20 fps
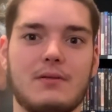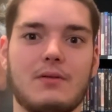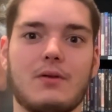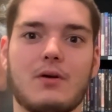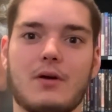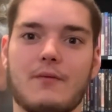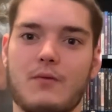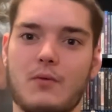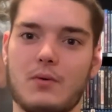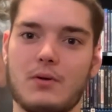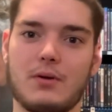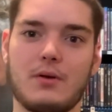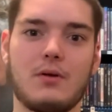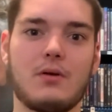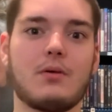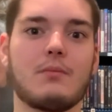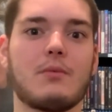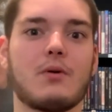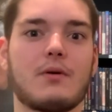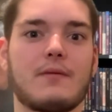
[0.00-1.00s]
Looking forward to
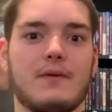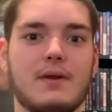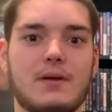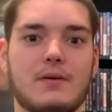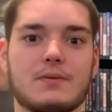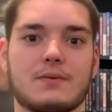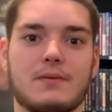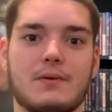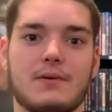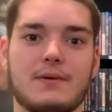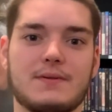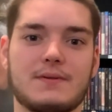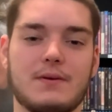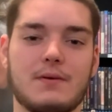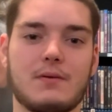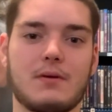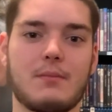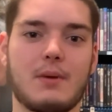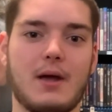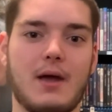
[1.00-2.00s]
doing more videos really
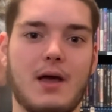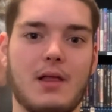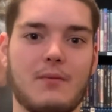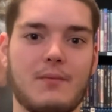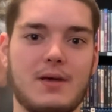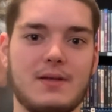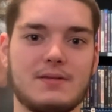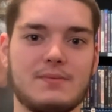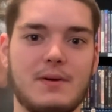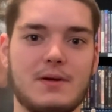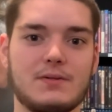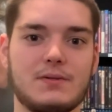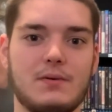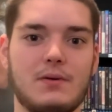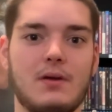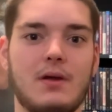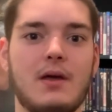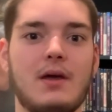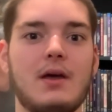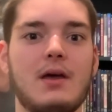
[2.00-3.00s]
soon on my Halloween special.